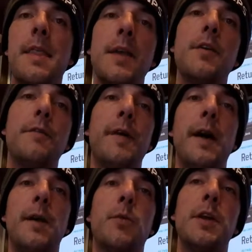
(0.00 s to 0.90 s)
then you'll
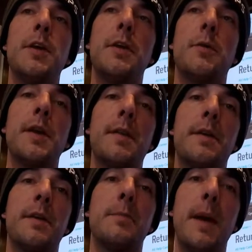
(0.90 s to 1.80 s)
find when you go to one
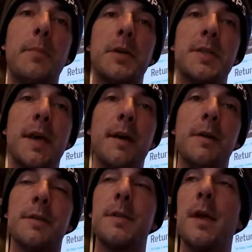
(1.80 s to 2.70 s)
of their member
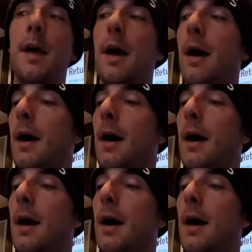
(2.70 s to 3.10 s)
sales,